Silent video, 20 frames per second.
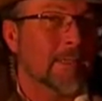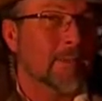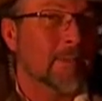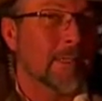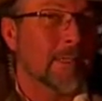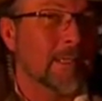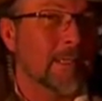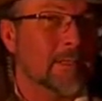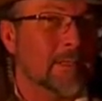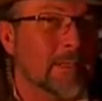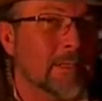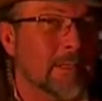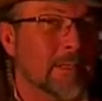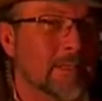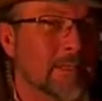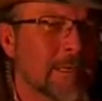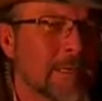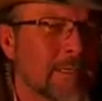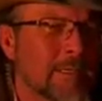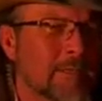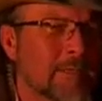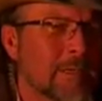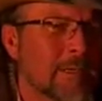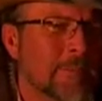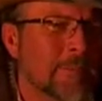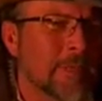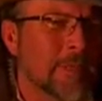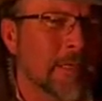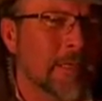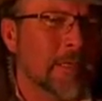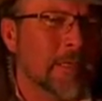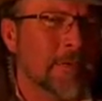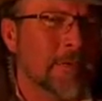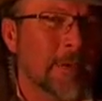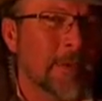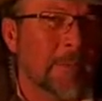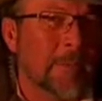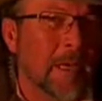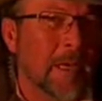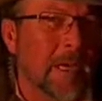age where he's trying to dominate
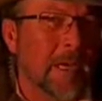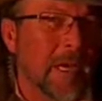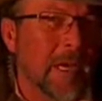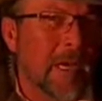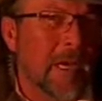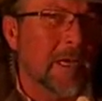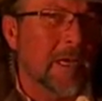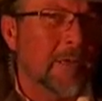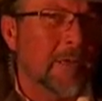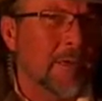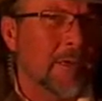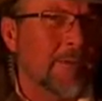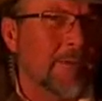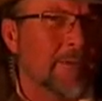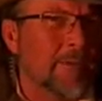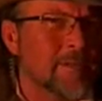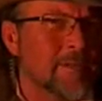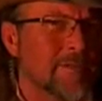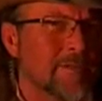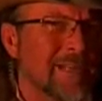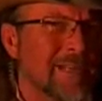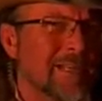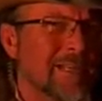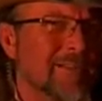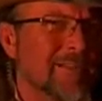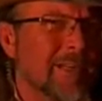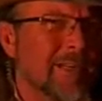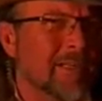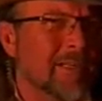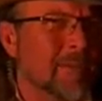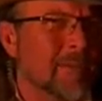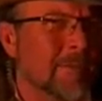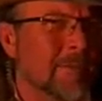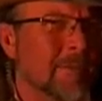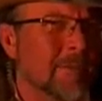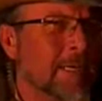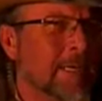over them. I don't know if he's really trying to